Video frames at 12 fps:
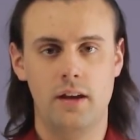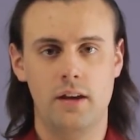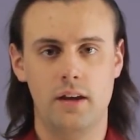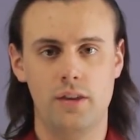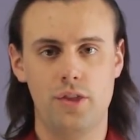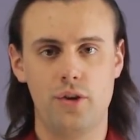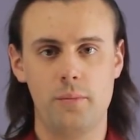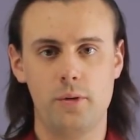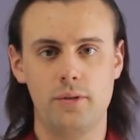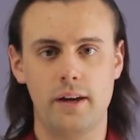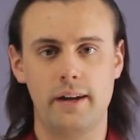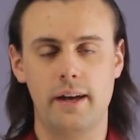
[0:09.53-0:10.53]
In
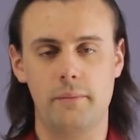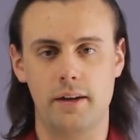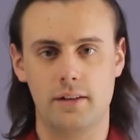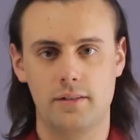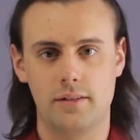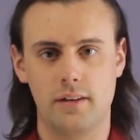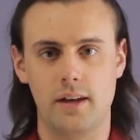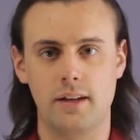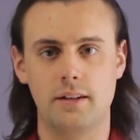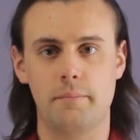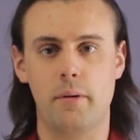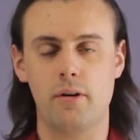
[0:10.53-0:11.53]
thermodynamics, a
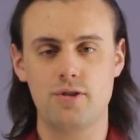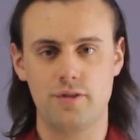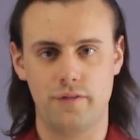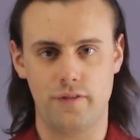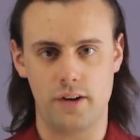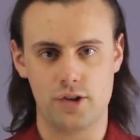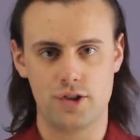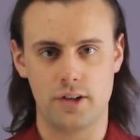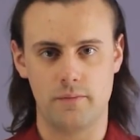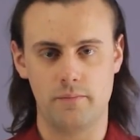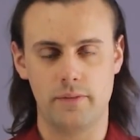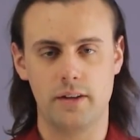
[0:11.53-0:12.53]
departure function